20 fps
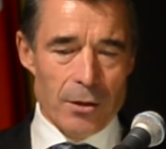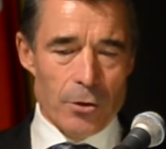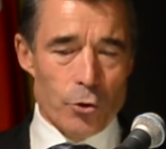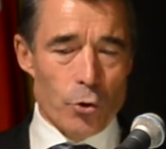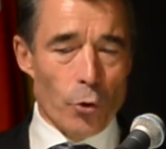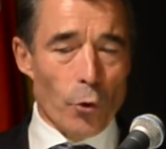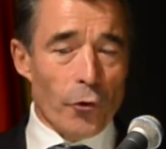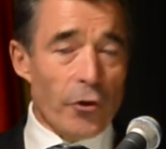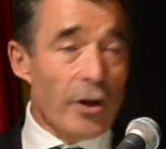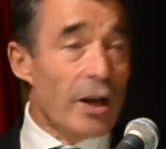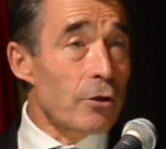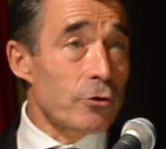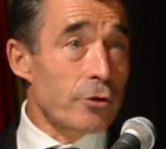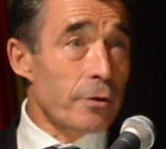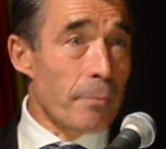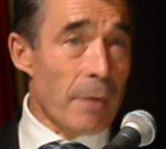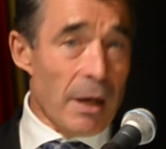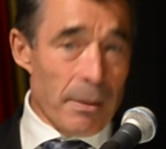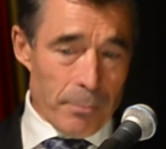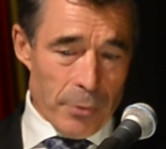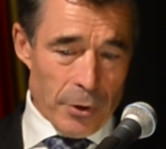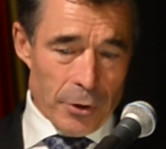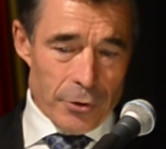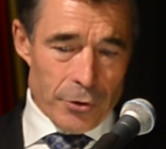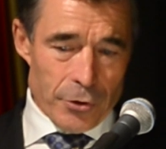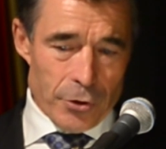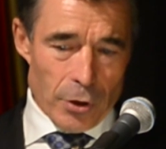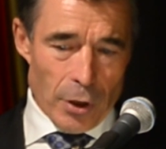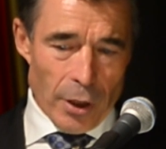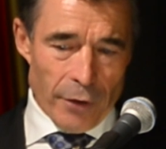2,000
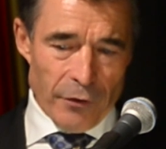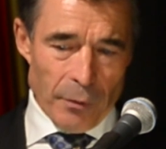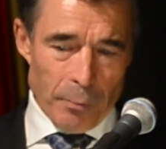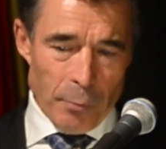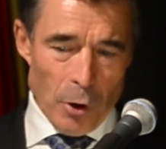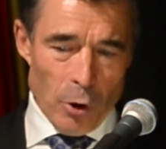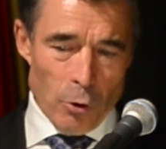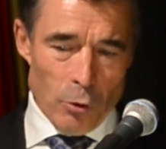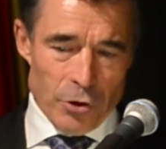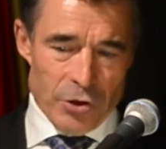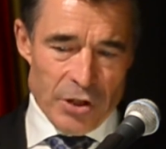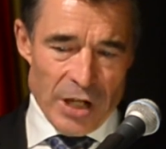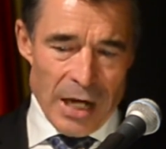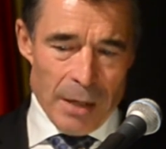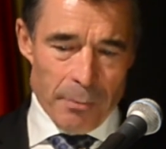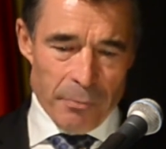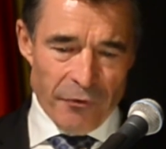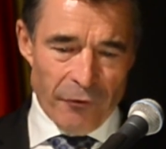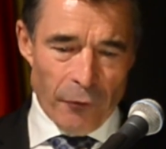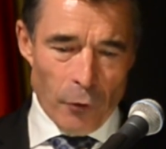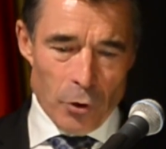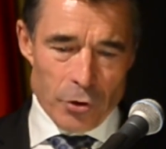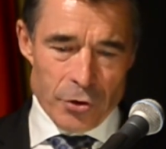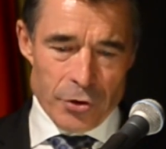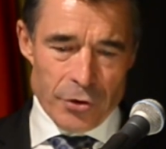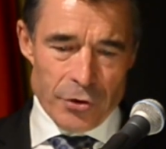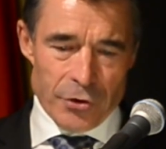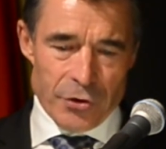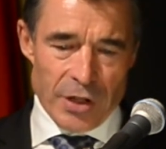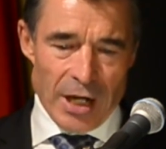members of the Polish armed
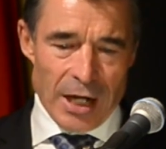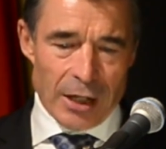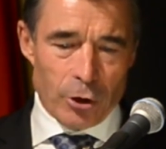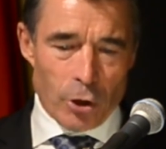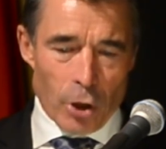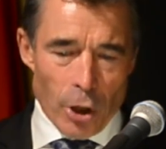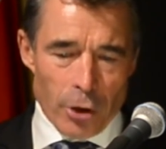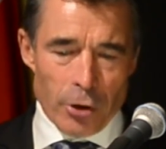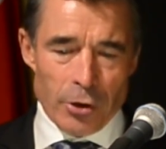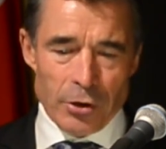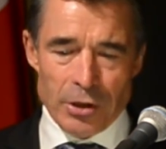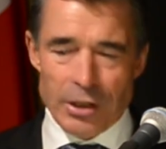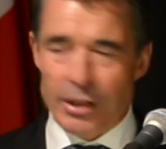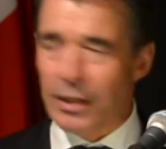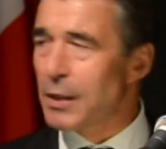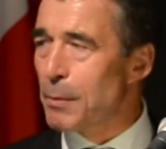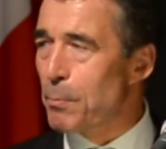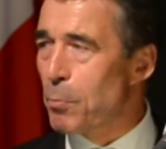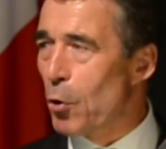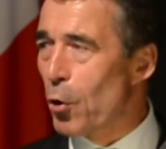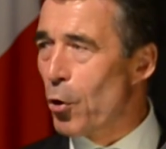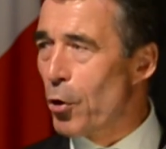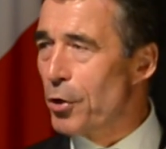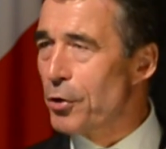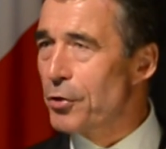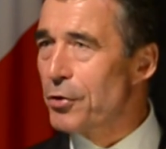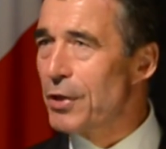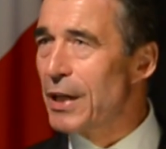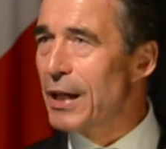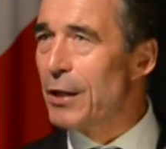forces are currently
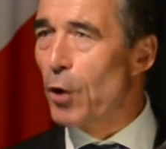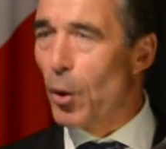deployed in